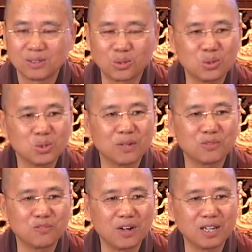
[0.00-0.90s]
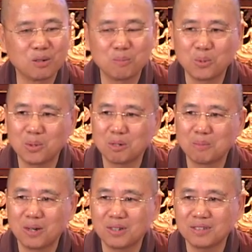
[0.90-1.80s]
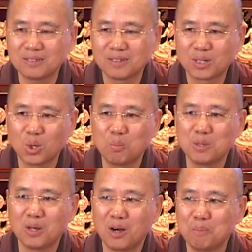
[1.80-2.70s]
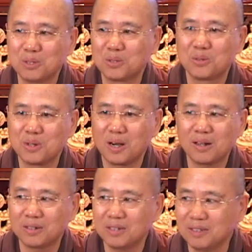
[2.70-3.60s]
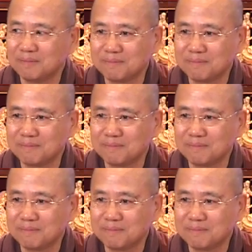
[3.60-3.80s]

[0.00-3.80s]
Don't you have to find out more about it? Go beyond materiality?